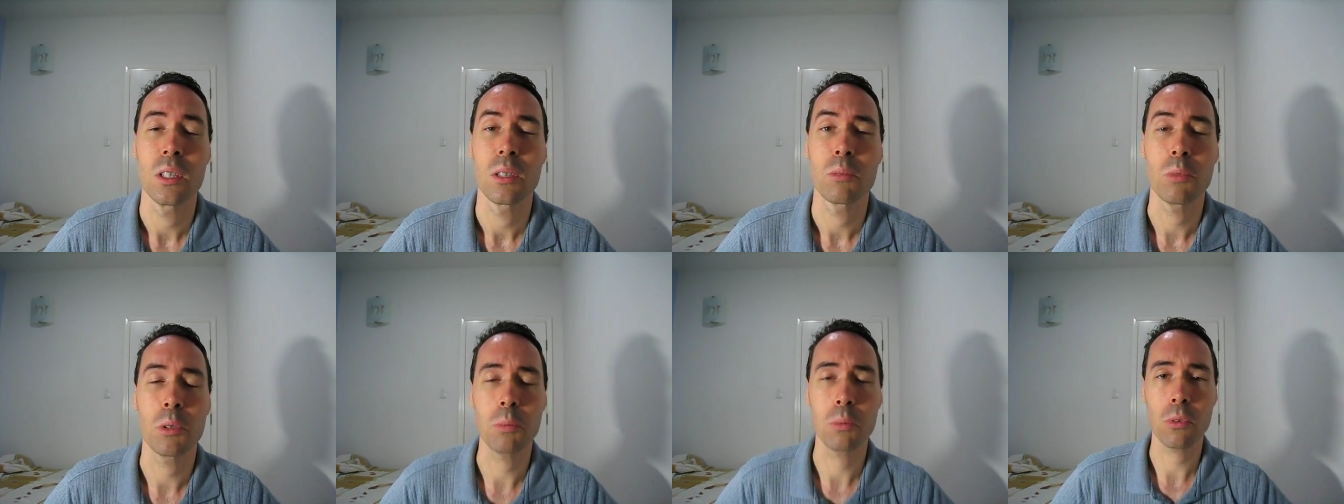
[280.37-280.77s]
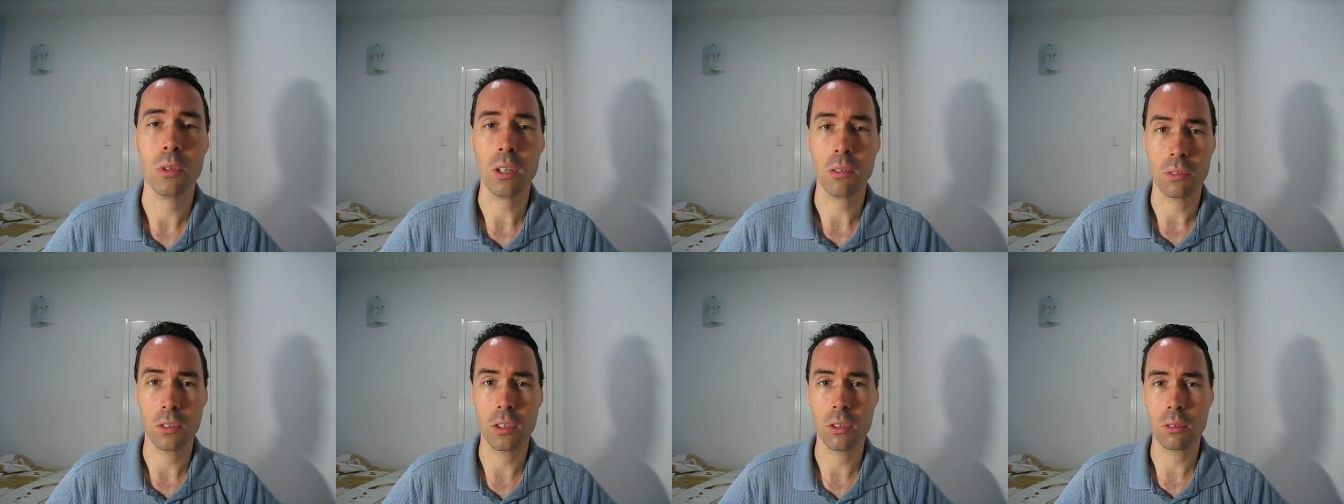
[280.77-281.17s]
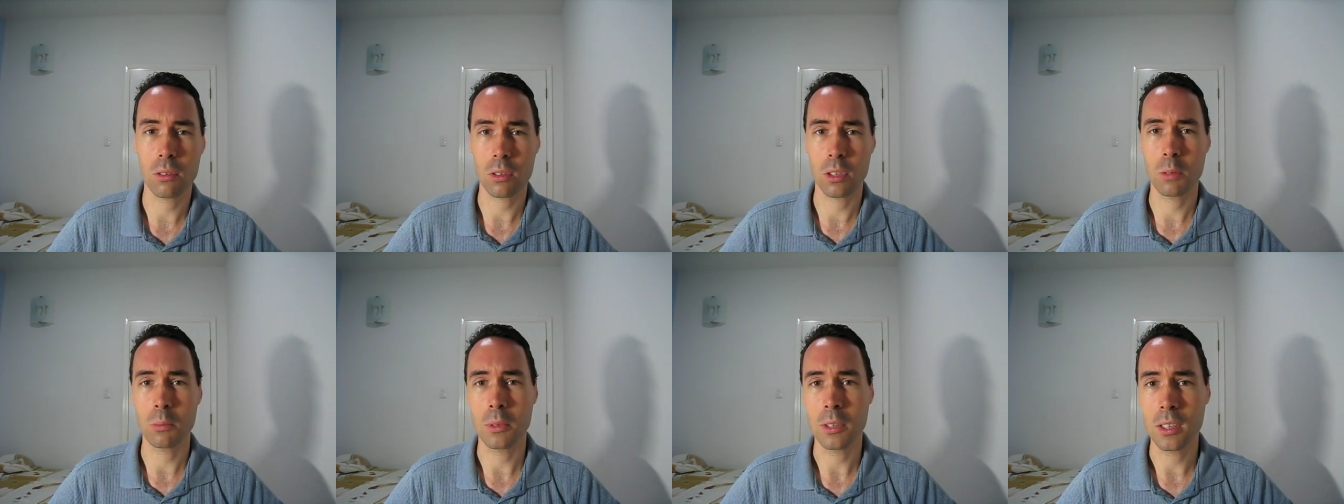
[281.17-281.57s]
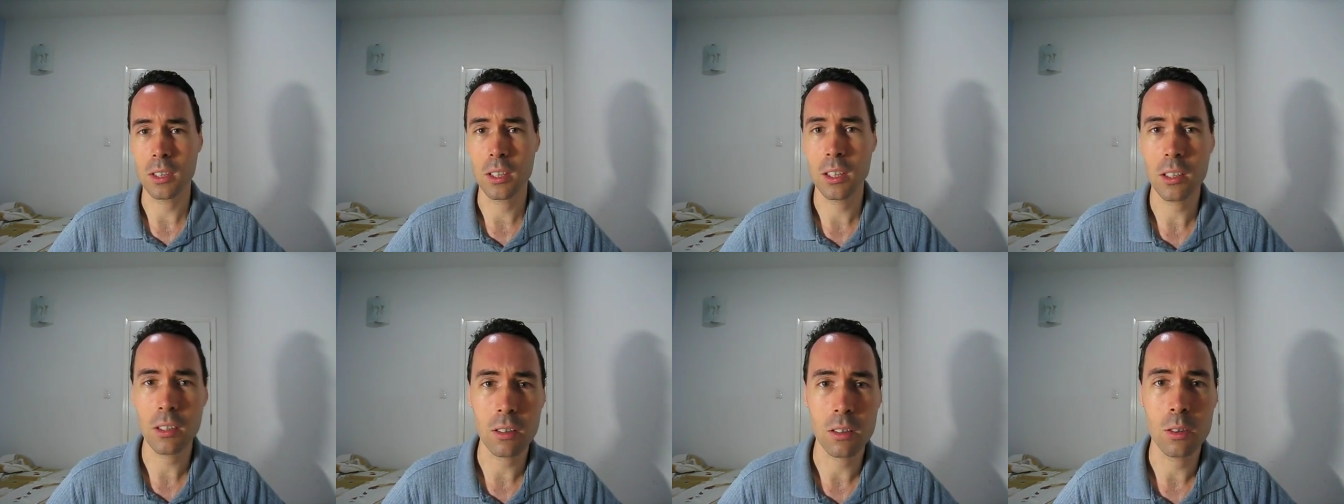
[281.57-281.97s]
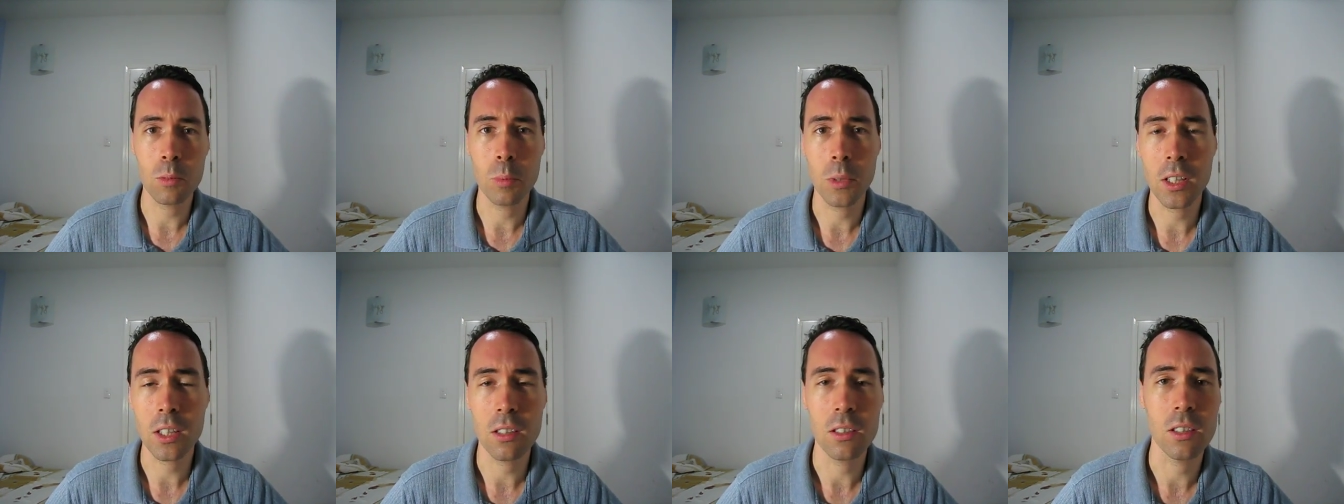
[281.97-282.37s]
People have literally been killed
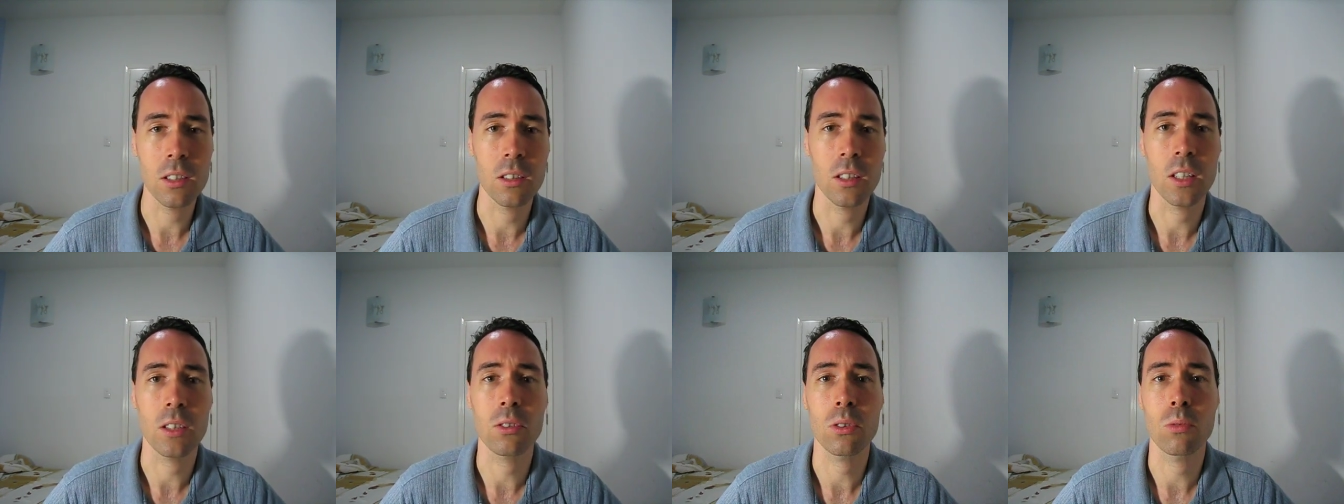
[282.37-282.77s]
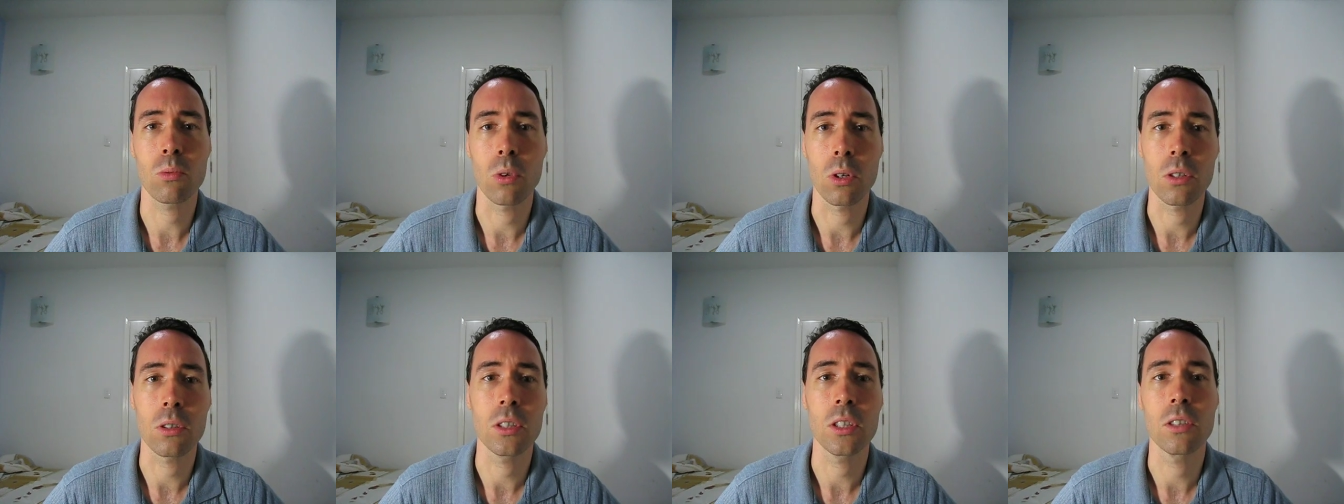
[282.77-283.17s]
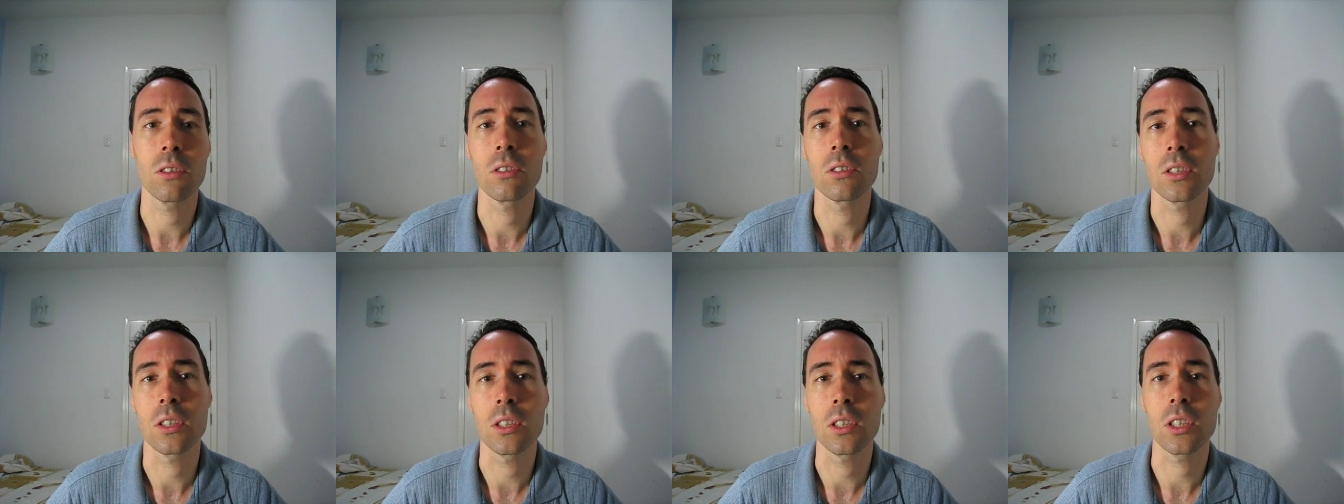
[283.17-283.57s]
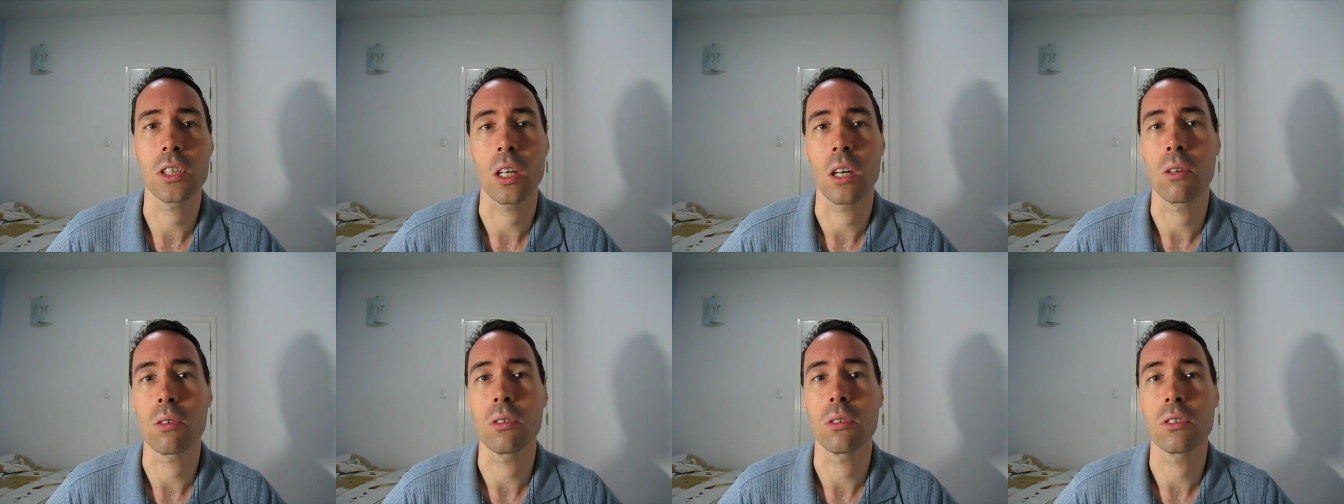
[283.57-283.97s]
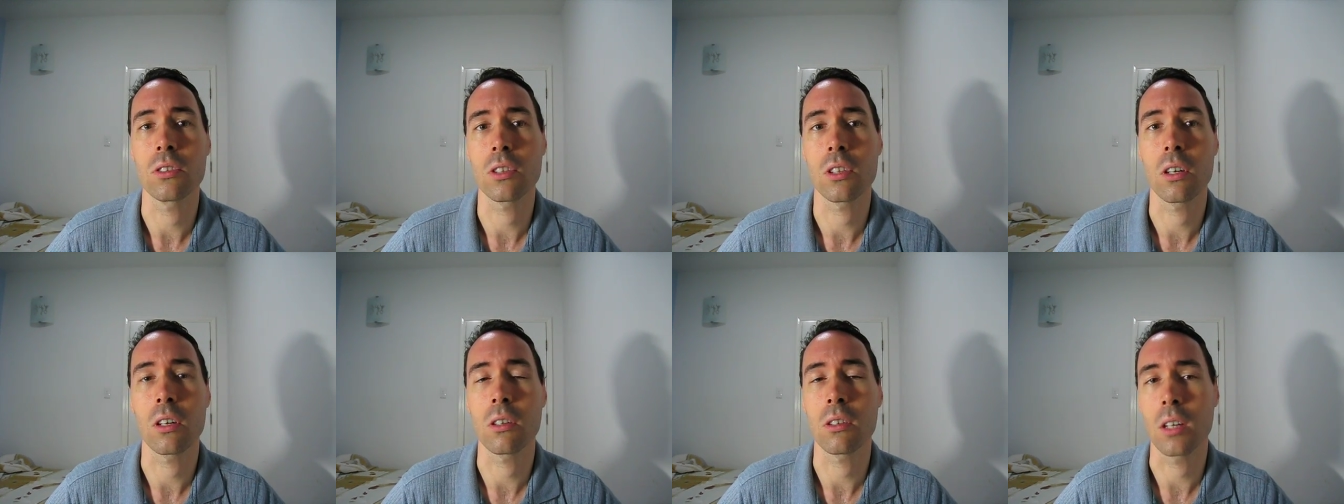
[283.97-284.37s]
because the electric water heaters in the showers
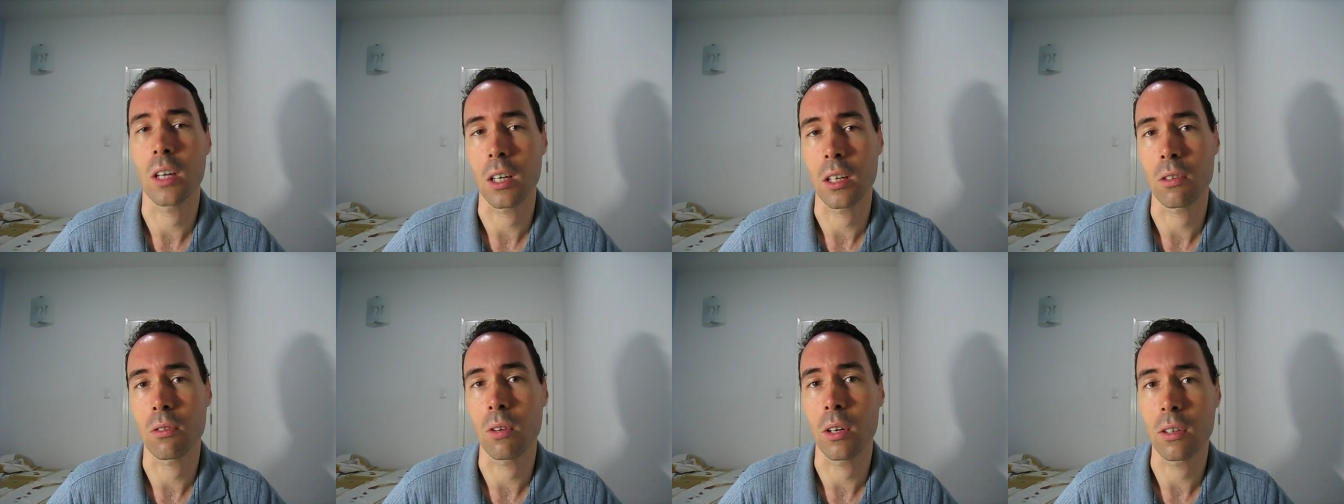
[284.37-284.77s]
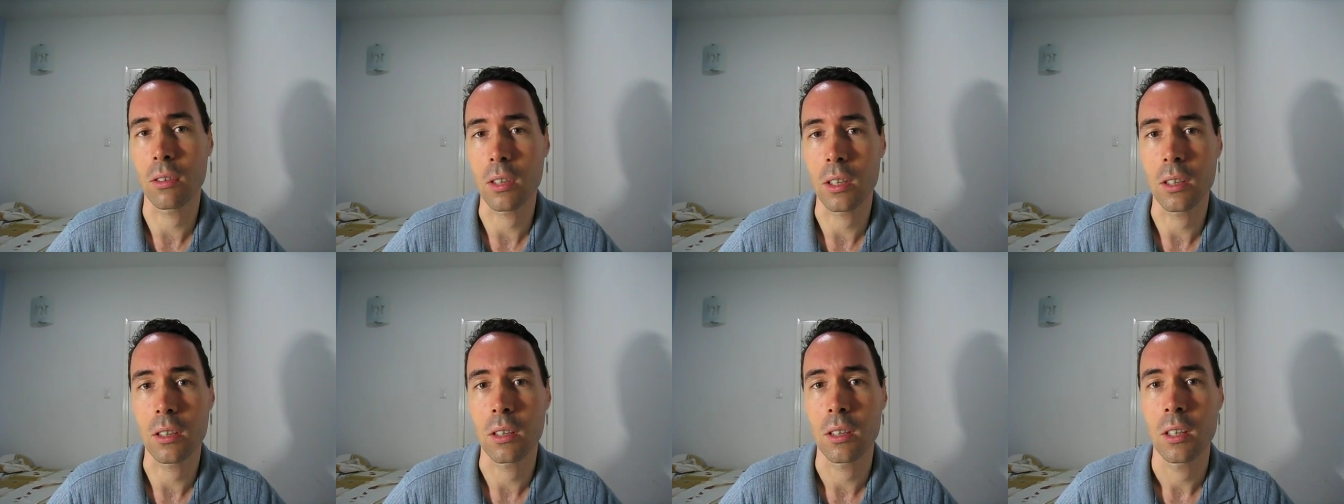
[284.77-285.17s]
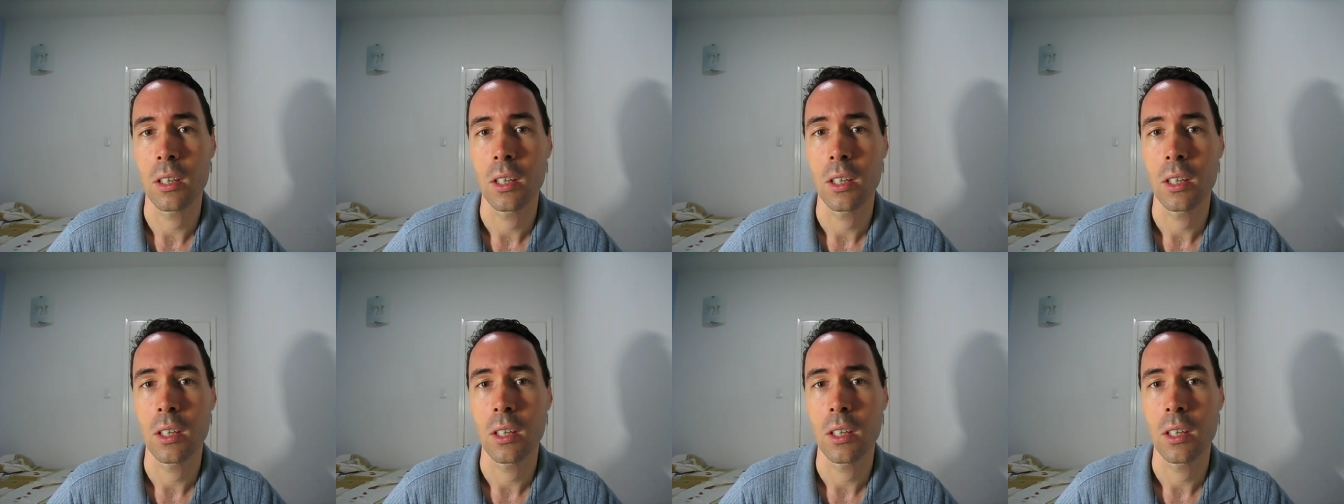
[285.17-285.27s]
are not grounded.